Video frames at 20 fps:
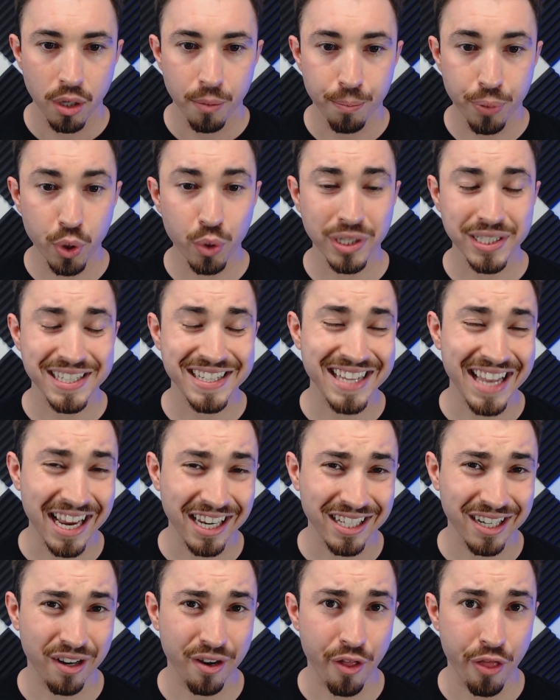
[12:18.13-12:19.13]
Boo gets a
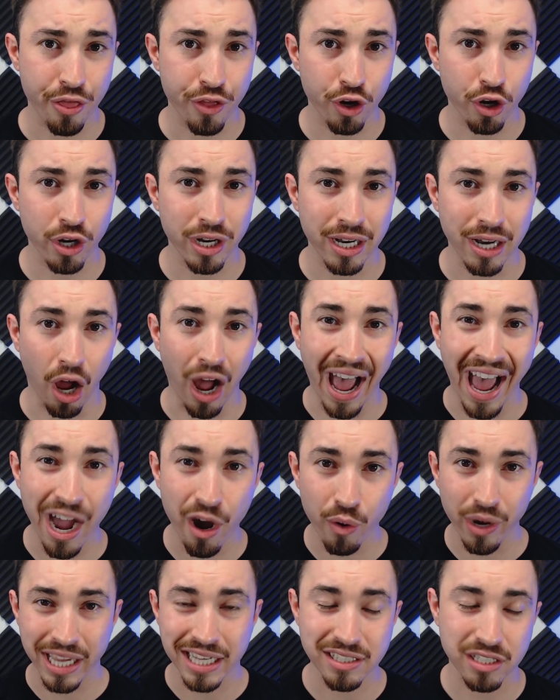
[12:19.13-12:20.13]
takedown in the third, and
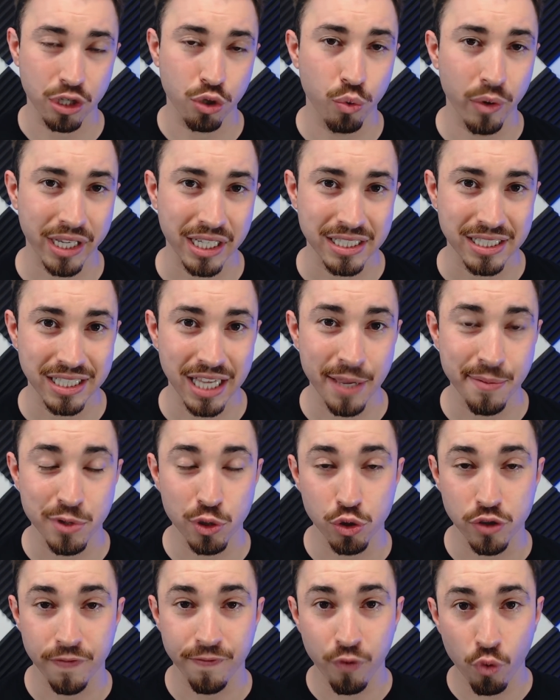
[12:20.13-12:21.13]
Heil hits a quick escape. So
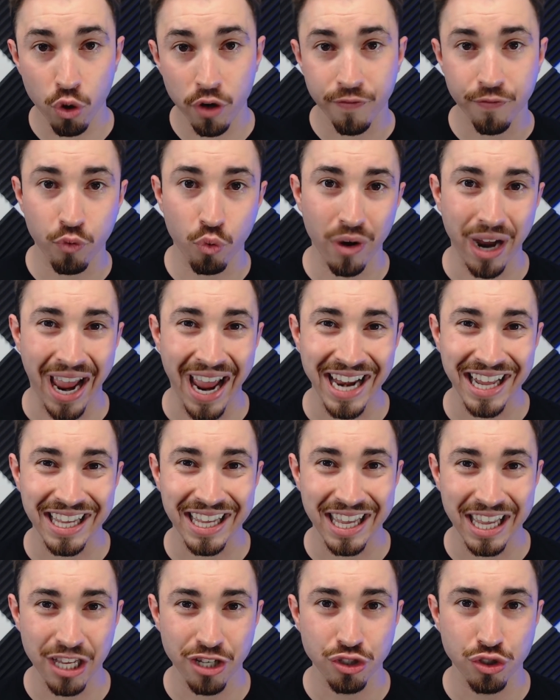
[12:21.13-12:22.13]
it's 4-4 heading
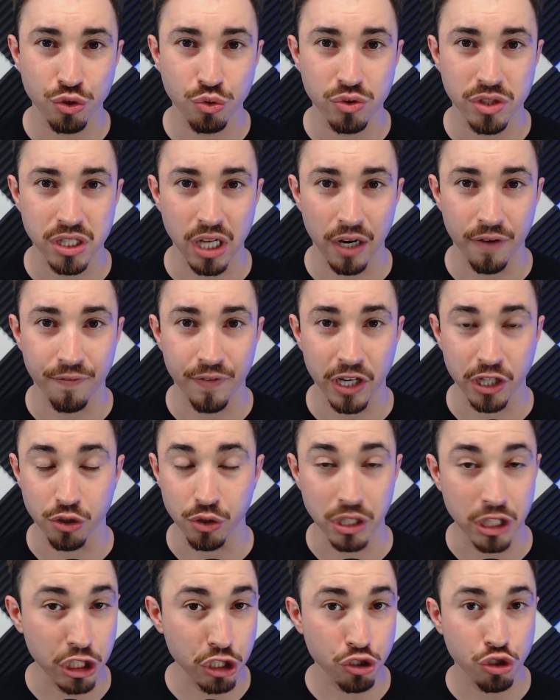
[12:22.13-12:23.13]
into sudden
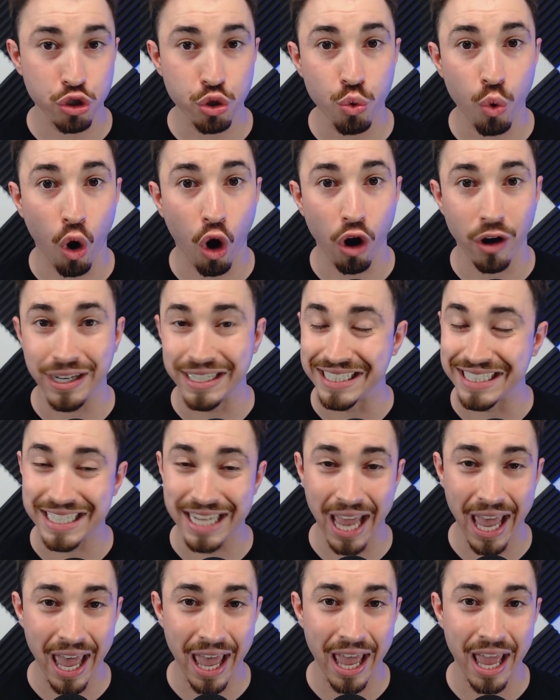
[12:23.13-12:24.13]
victory. These two are
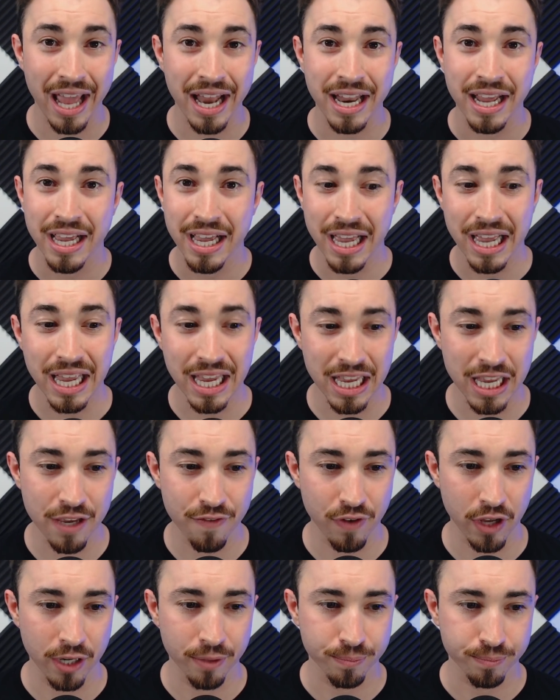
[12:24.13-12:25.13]
dead
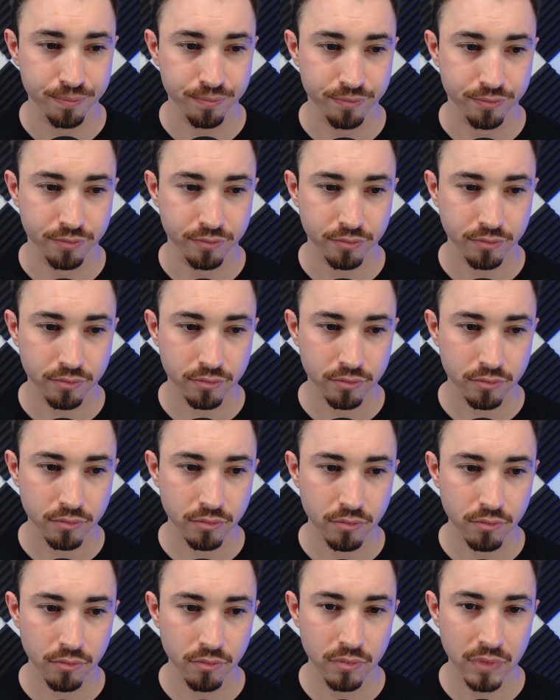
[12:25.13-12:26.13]
even.
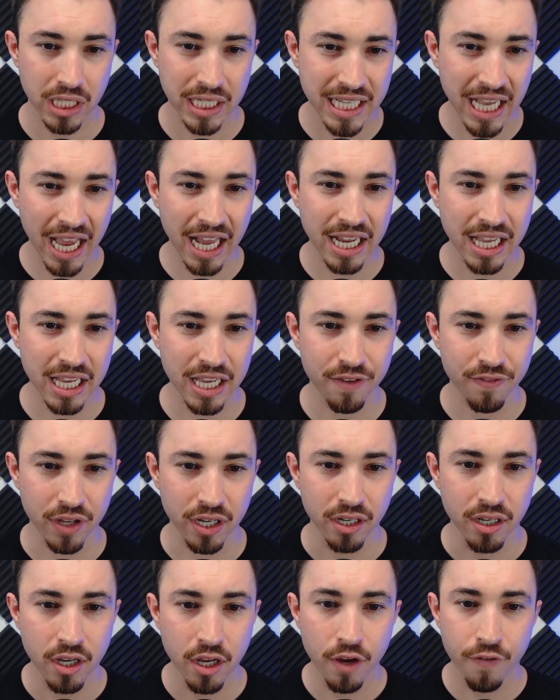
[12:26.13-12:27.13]
Dead
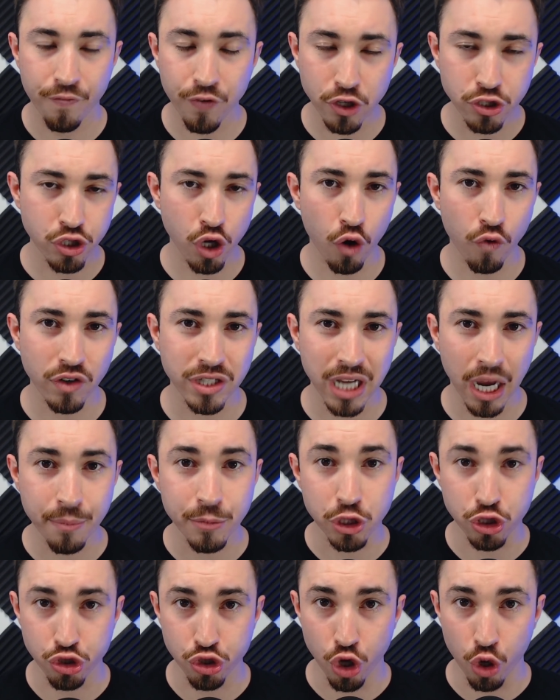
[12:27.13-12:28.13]
even. First overtime,
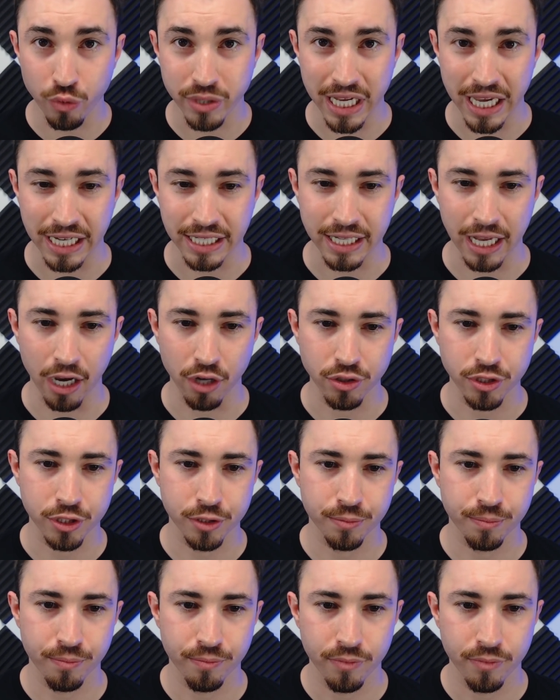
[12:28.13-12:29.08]
there's no takedowns.